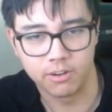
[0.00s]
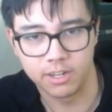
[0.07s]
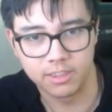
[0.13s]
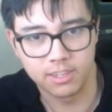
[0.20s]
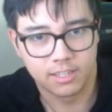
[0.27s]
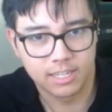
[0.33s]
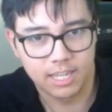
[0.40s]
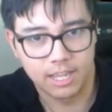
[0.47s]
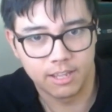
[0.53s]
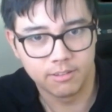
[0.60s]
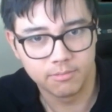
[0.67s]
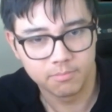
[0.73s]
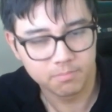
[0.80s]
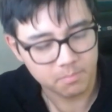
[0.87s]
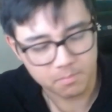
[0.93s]
I think that
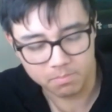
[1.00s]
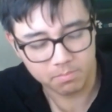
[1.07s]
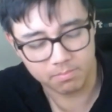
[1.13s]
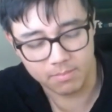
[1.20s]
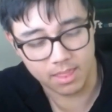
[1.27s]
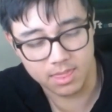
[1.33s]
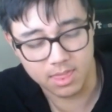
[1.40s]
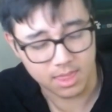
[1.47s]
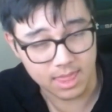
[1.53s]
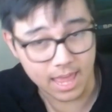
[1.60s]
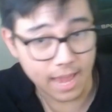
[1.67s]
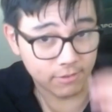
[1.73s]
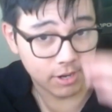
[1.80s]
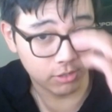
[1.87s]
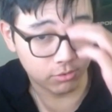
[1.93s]

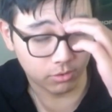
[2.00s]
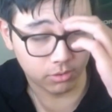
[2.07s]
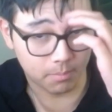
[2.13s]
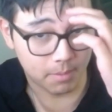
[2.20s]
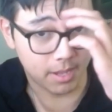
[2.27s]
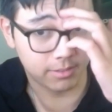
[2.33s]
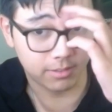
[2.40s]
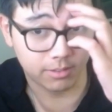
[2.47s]
race was amazing.